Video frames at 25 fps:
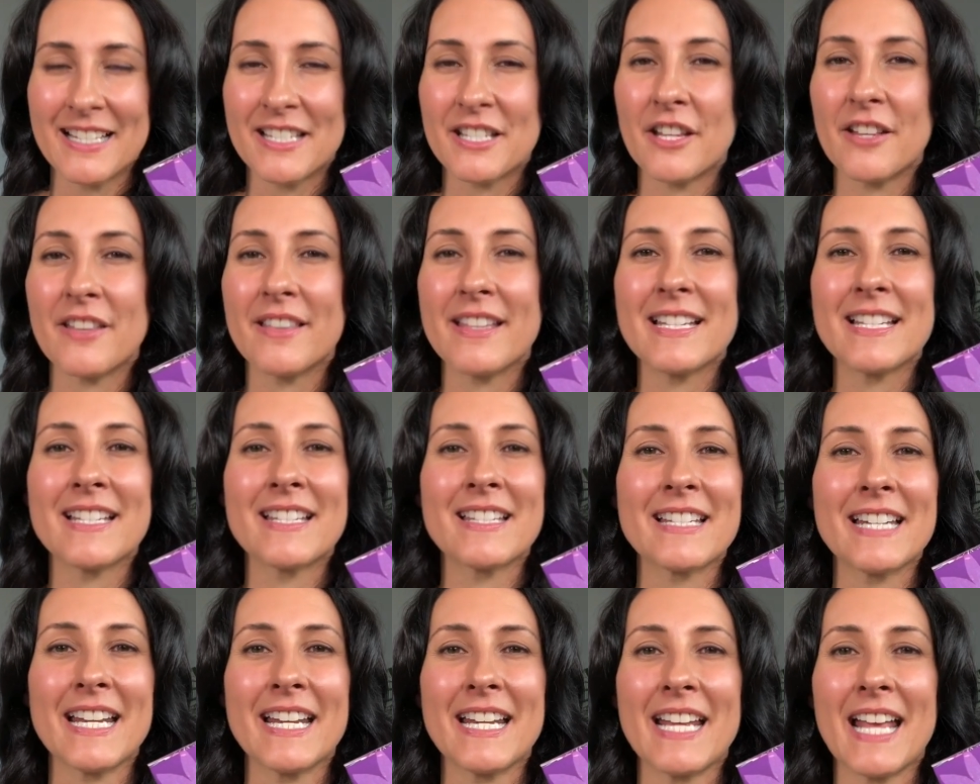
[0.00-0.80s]
So
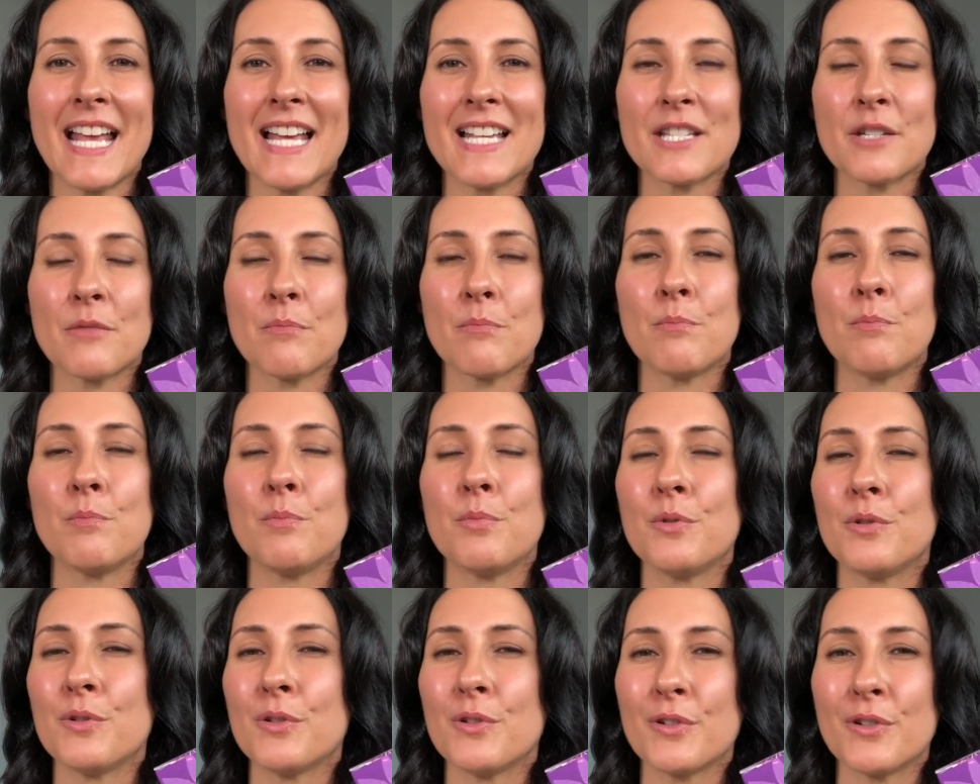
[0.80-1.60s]
this tea has a
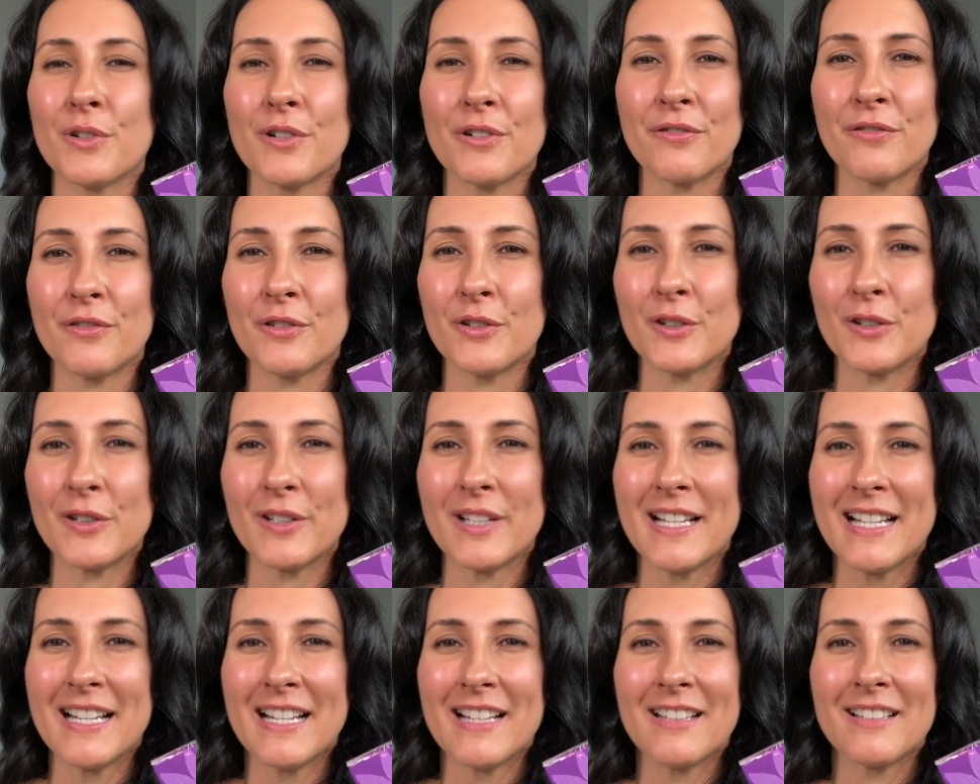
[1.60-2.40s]

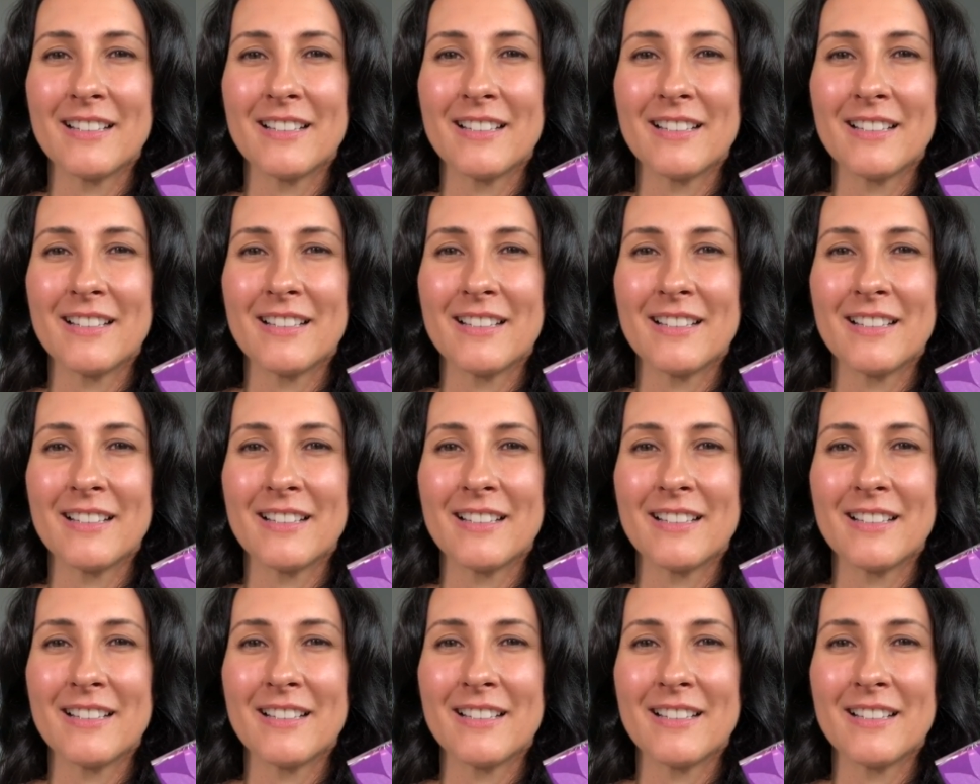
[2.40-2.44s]
beautiful,